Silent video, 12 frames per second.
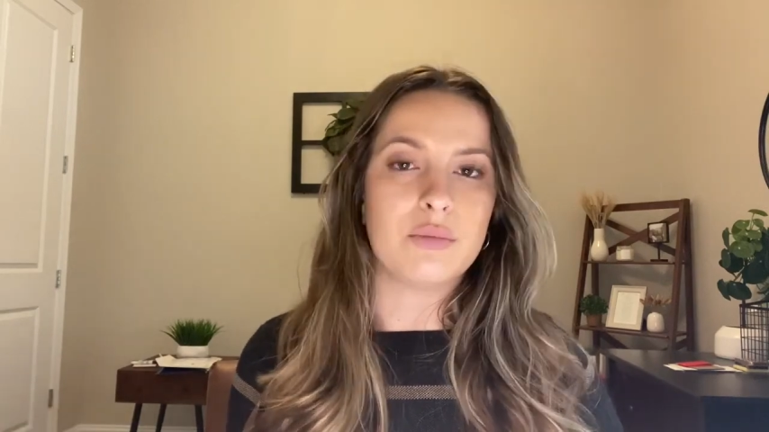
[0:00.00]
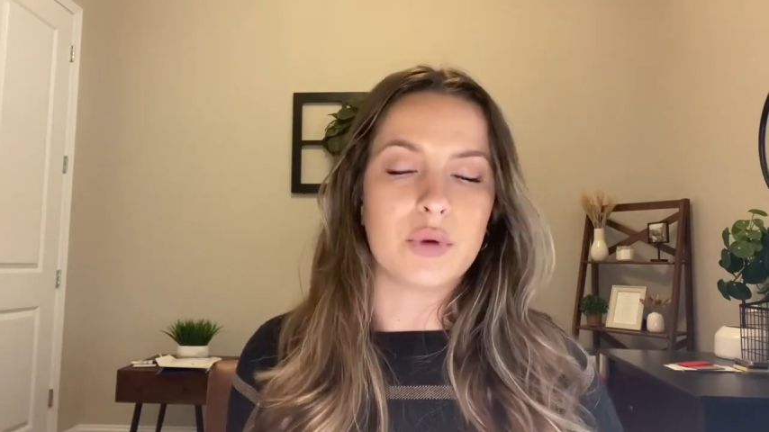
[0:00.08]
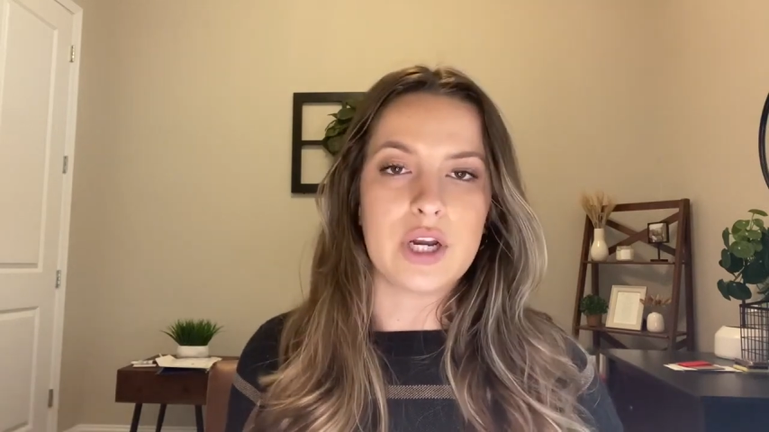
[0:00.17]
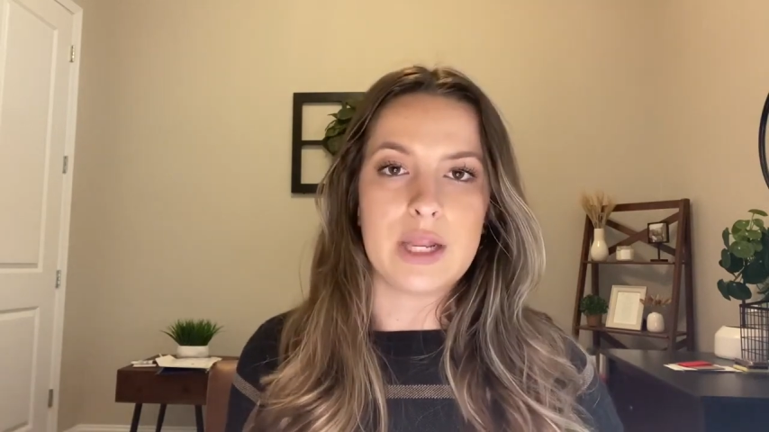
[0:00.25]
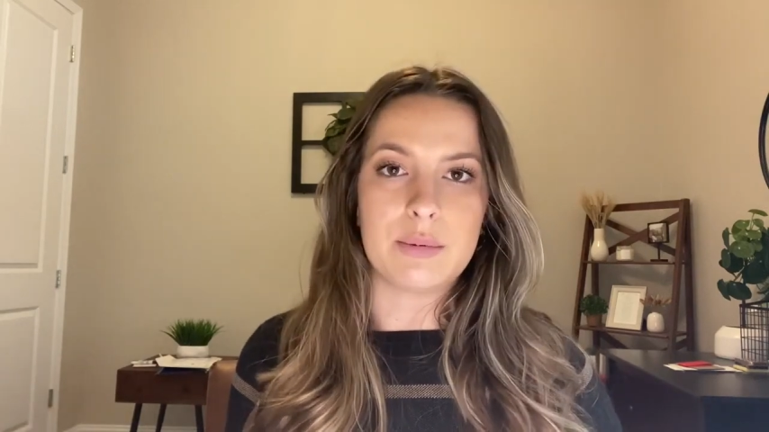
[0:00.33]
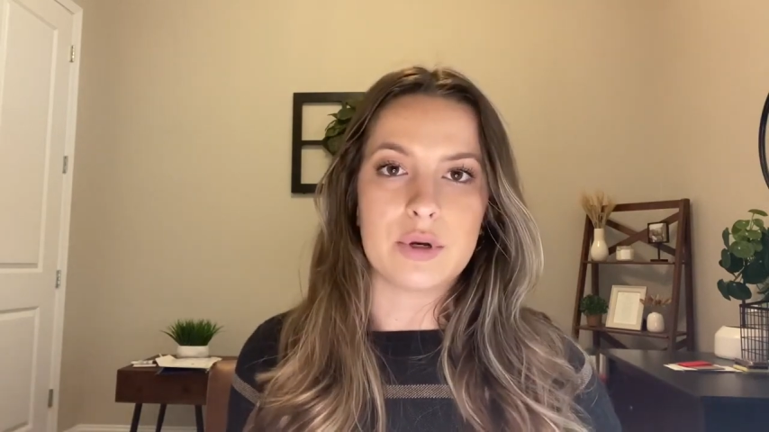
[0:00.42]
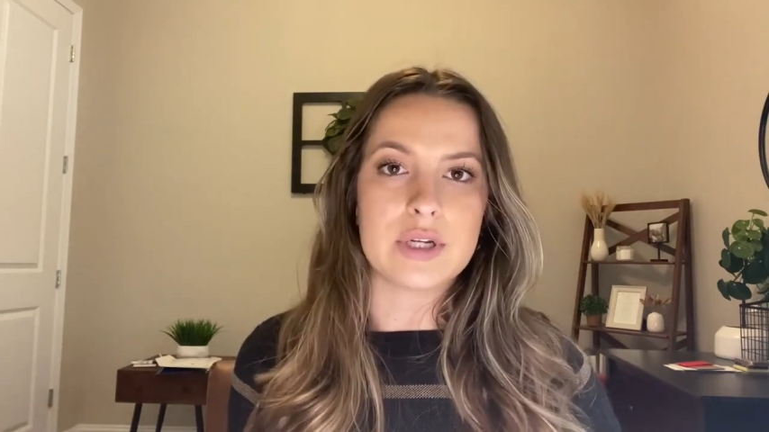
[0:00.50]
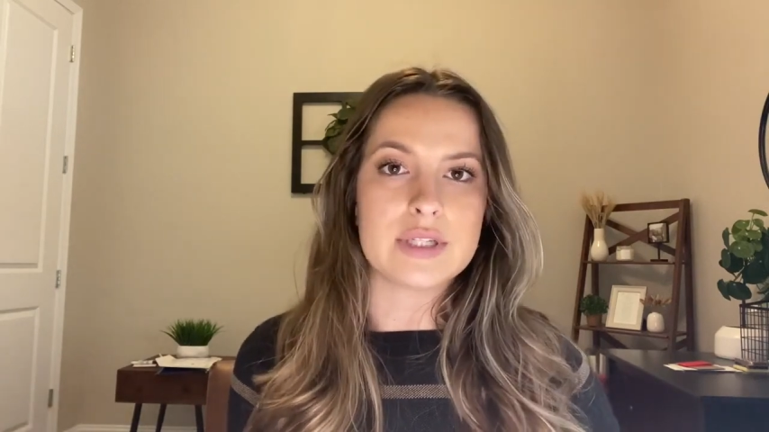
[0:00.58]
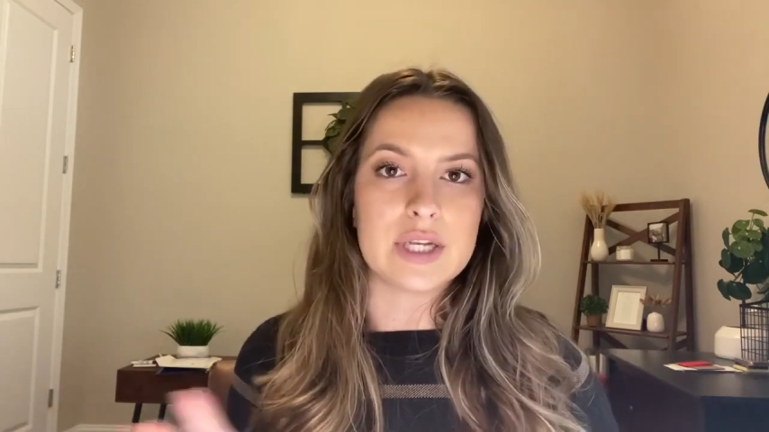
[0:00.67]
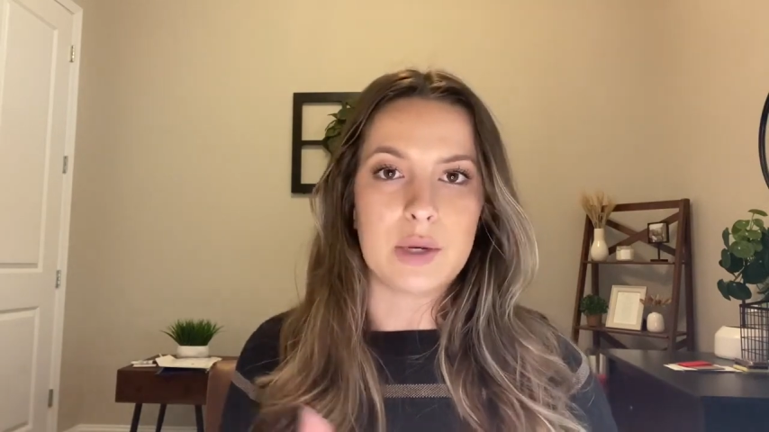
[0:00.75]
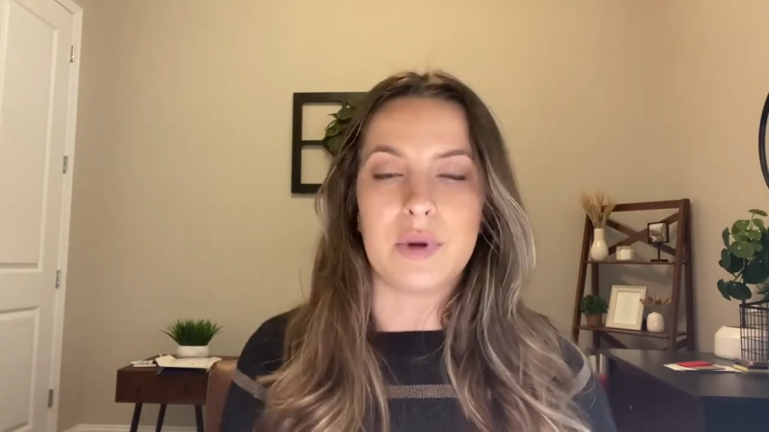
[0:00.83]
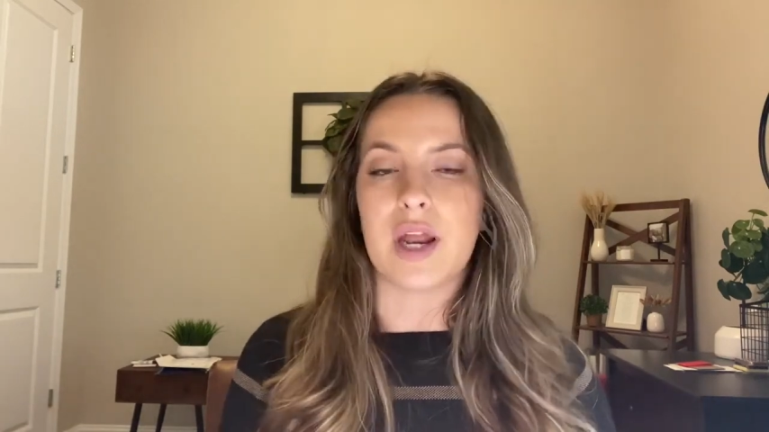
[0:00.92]
more neighborhoods
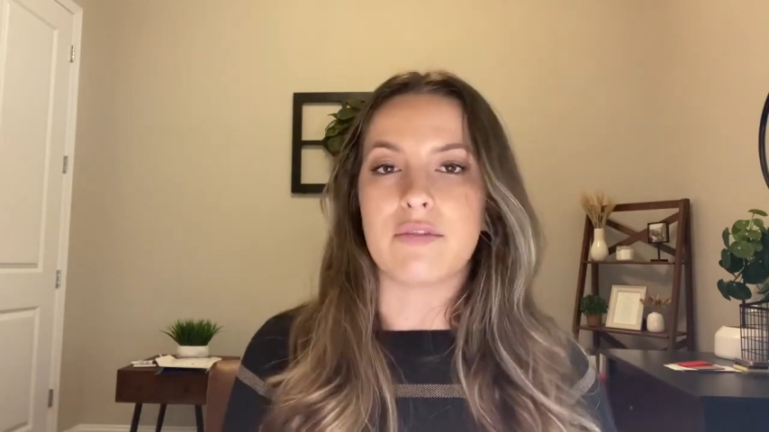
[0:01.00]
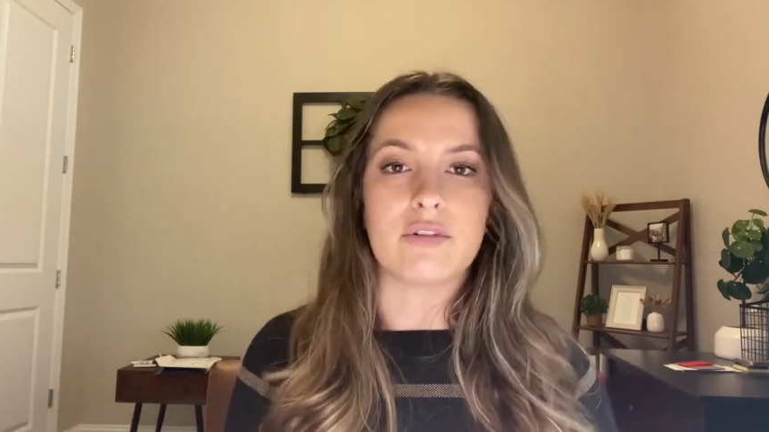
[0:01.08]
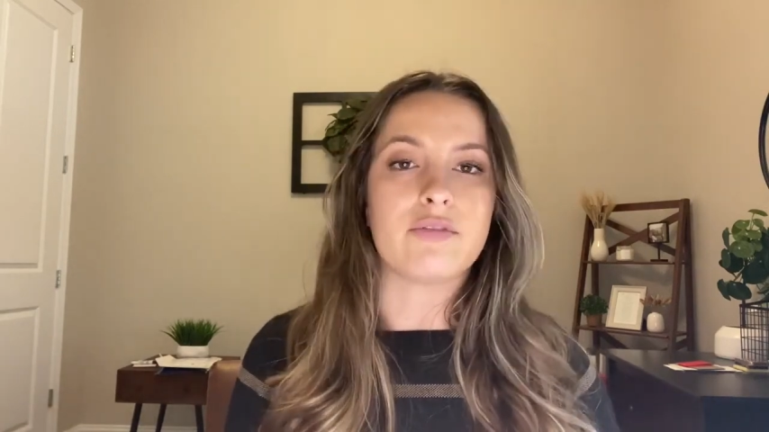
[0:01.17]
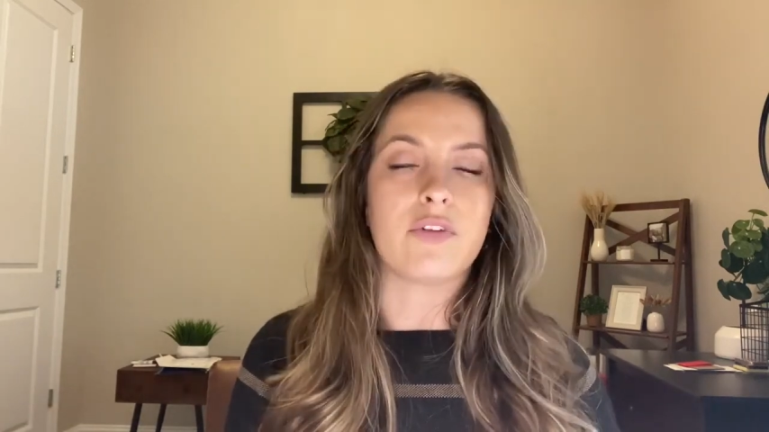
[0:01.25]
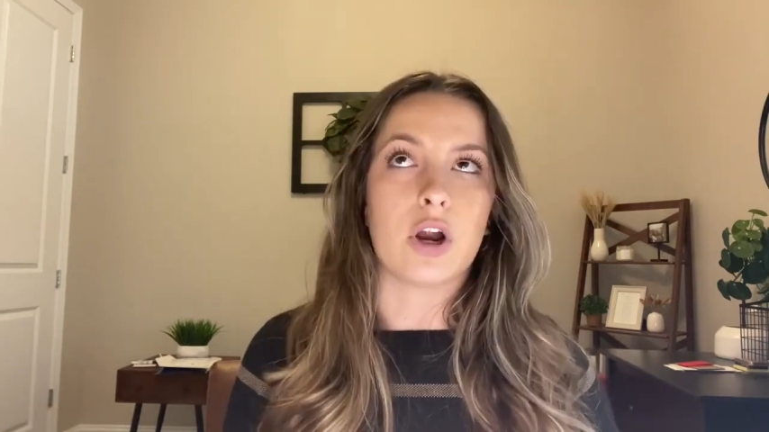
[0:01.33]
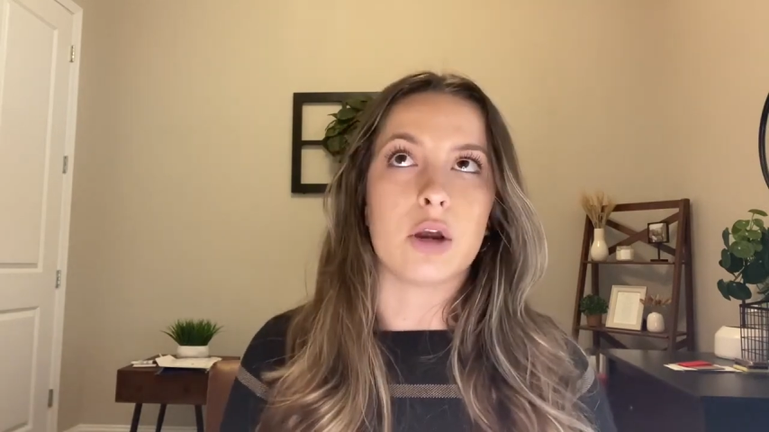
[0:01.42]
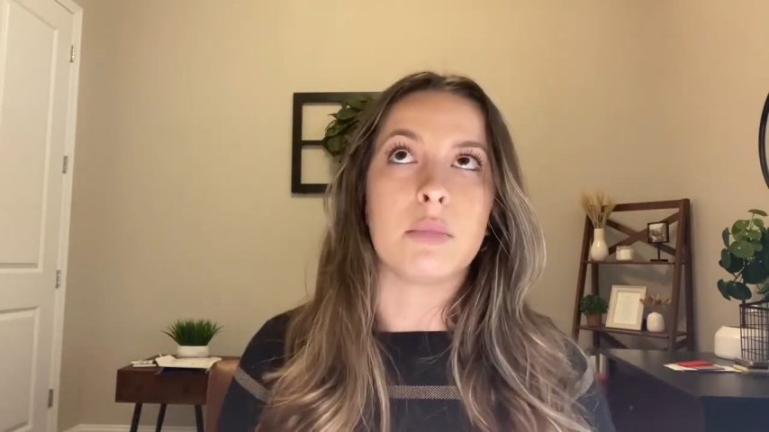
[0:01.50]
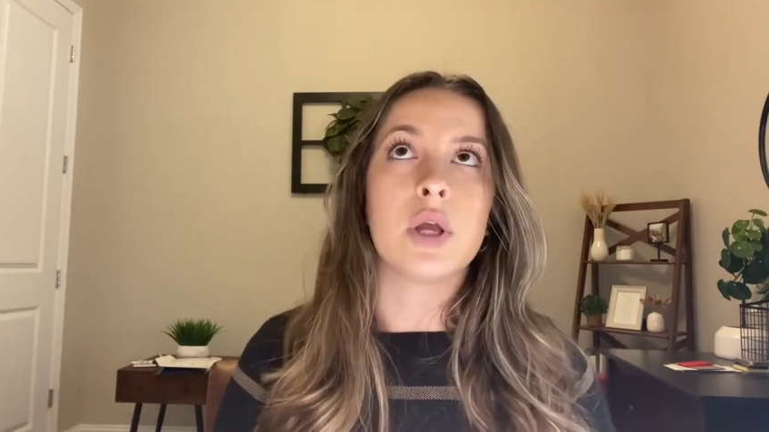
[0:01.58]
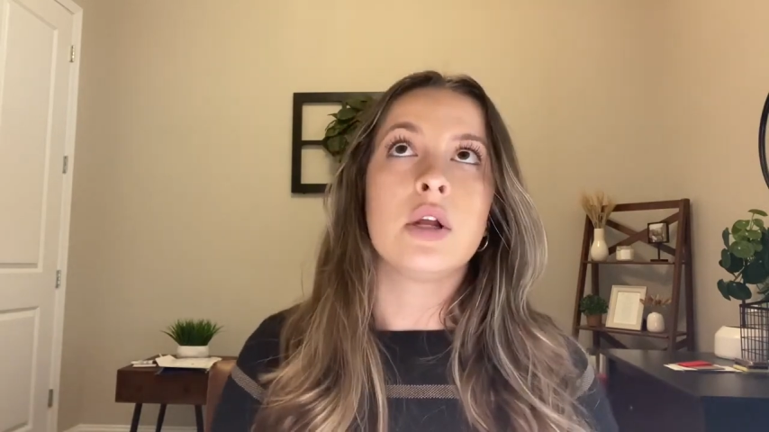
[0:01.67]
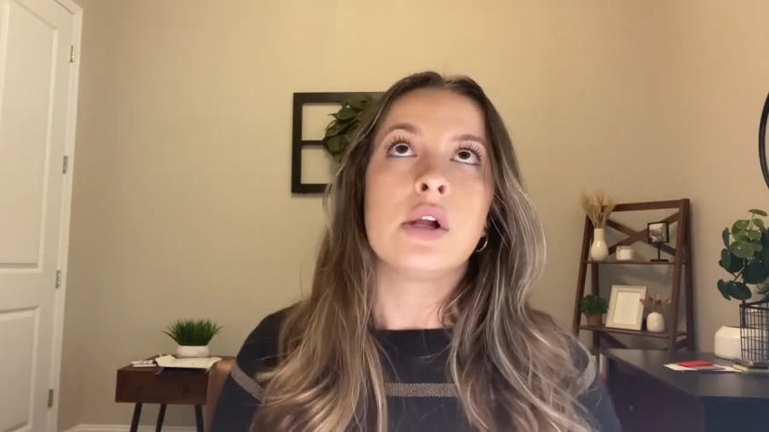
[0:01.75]
than I would ever farm.